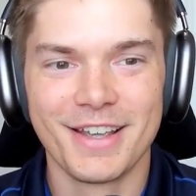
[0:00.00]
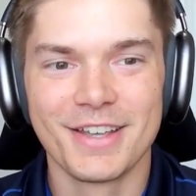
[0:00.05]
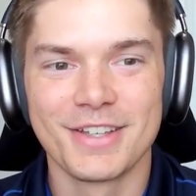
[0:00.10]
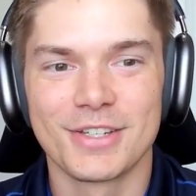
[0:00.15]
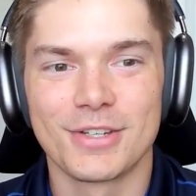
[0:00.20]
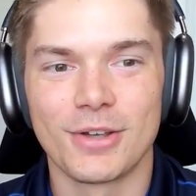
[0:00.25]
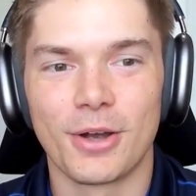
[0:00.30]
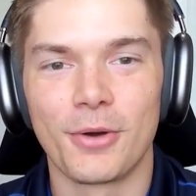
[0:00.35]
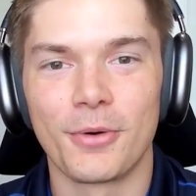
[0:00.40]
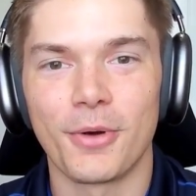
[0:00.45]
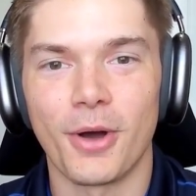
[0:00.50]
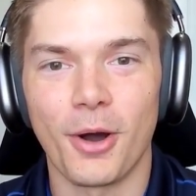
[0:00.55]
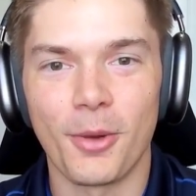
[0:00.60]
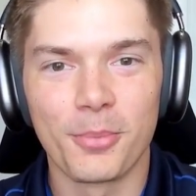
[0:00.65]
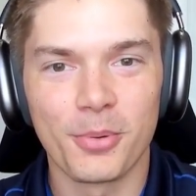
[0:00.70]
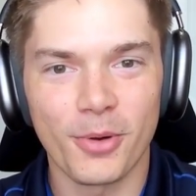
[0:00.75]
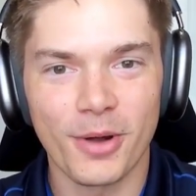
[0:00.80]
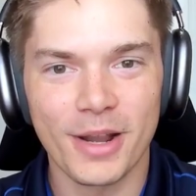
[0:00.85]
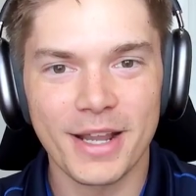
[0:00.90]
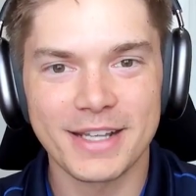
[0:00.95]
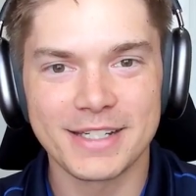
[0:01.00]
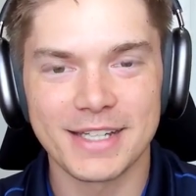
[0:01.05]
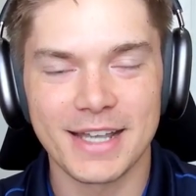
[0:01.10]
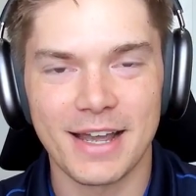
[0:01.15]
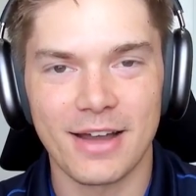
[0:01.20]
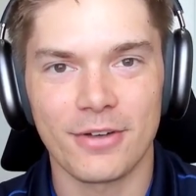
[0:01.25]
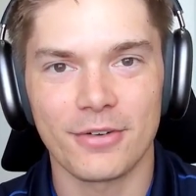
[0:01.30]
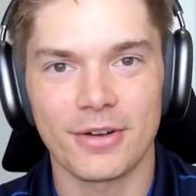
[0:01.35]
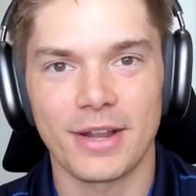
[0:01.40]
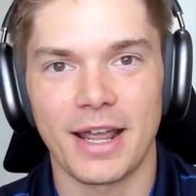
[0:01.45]
So I'll break
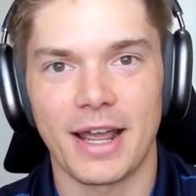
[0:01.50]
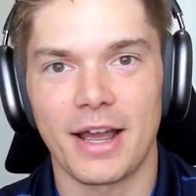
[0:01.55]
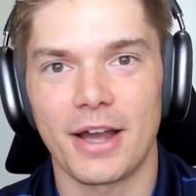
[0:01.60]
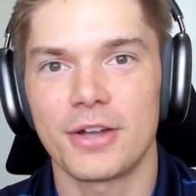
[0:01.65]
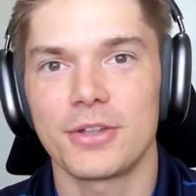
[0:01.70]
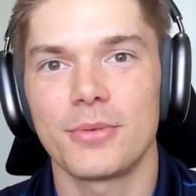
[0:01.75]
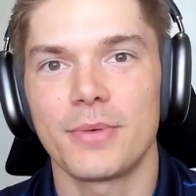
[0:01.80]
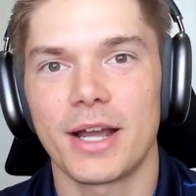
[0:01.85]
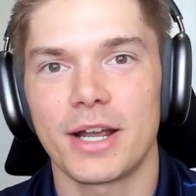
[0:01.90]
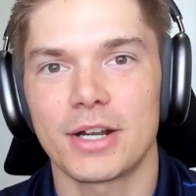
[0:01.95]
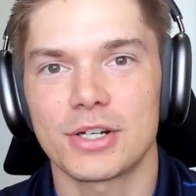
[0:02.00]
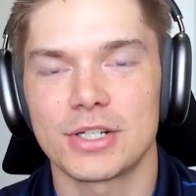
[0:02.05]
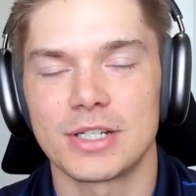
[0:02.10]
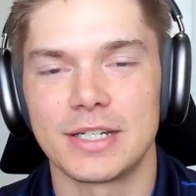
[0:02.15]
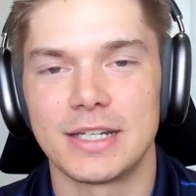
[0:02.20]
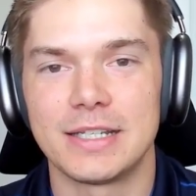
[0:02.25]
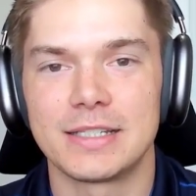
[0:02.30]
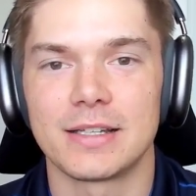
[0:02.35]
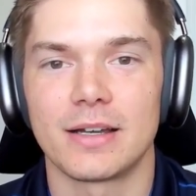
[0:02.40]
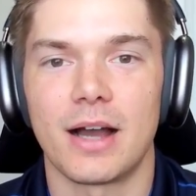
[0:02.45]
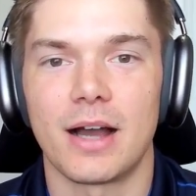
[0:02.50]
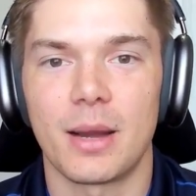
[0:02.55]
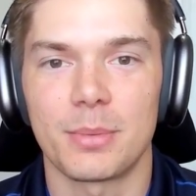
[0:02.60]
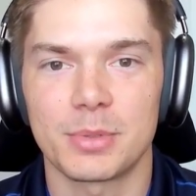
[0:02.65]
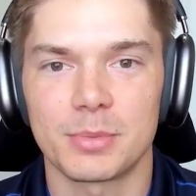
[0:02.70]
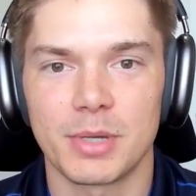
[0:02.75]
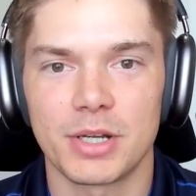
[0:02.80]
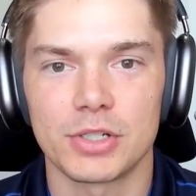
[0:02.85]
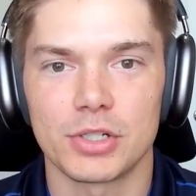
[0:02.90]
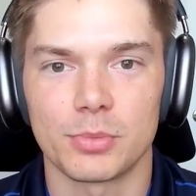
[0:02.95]
down how you actually need to
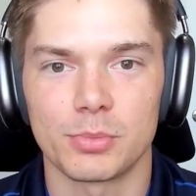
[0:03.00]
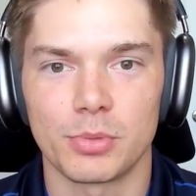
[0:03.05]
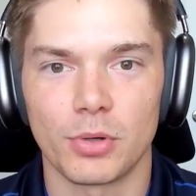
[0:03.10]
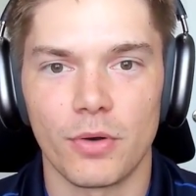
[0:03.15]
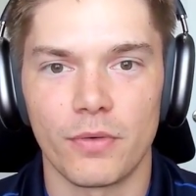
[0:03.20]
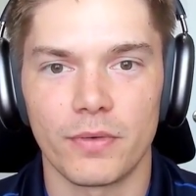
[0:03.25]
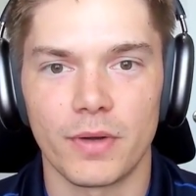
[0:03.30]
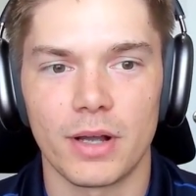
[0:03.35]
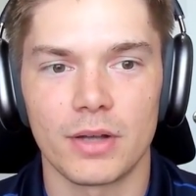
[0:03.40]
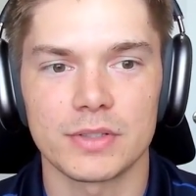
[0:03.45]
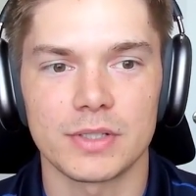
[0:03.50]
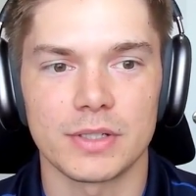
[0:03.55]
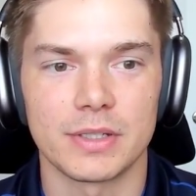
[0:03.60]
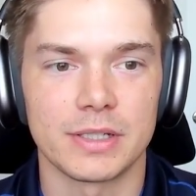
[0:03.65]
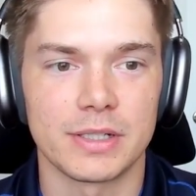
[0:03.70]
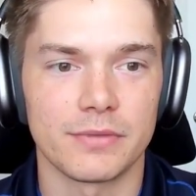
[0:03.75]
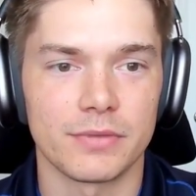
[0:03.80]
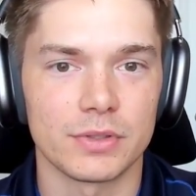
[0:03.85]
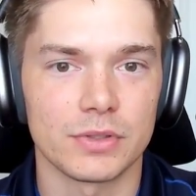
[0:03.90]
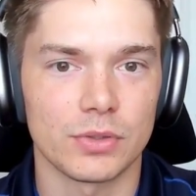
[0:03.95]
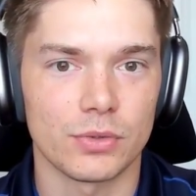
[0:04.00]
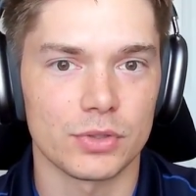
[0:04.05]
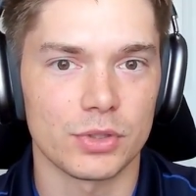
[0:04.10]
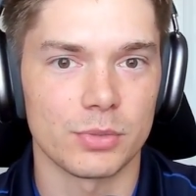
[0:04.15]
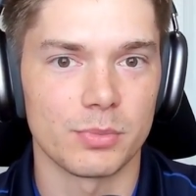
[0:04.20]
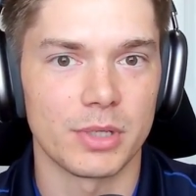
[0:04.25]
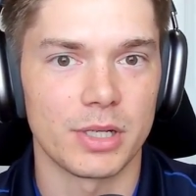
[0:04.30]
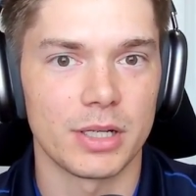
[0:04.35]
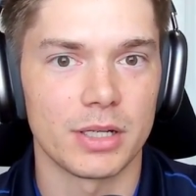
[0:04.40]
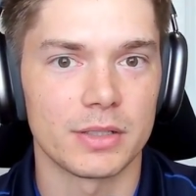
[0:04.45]
optimize your profiles on the different social
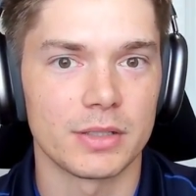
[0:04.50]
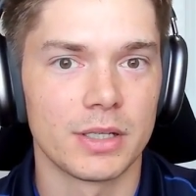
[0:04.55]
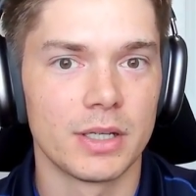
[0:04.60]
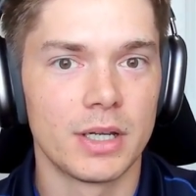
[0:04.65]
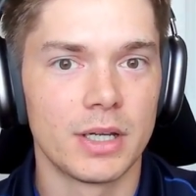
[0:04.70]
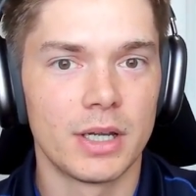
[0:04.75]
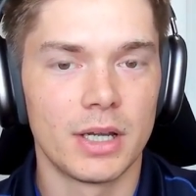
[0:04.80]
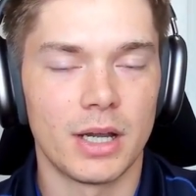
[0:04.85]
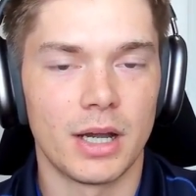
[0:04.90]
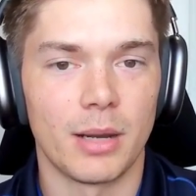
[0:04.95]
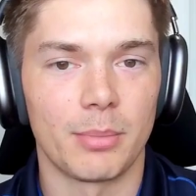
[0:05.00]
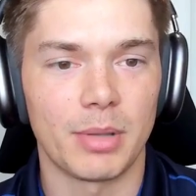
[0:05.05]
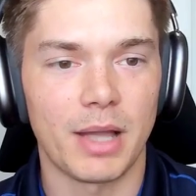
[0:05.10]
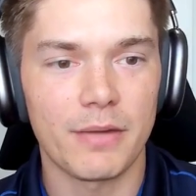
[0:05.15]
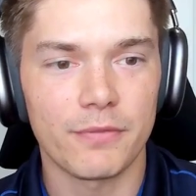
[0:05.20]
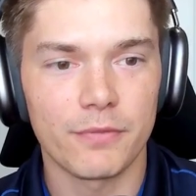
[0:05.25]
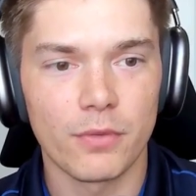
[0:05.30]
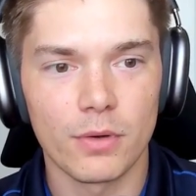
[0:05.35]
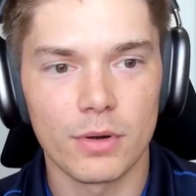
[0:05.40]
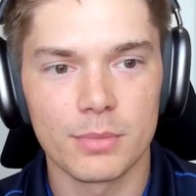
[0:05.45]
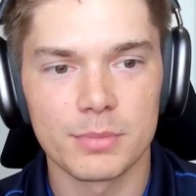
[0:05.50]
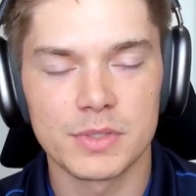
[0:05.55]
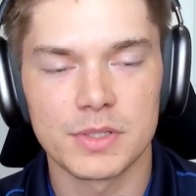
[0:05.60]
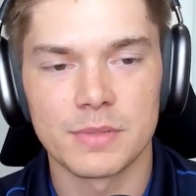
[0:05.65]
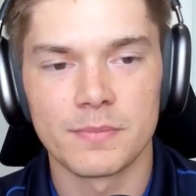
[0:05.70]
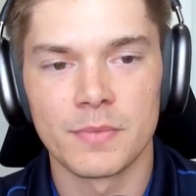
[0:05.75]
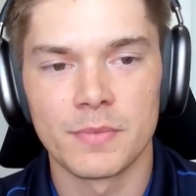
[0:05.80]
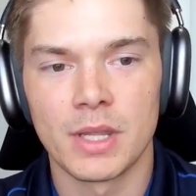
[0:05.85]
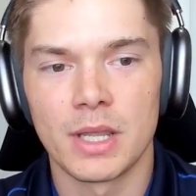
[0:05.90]
media platforms.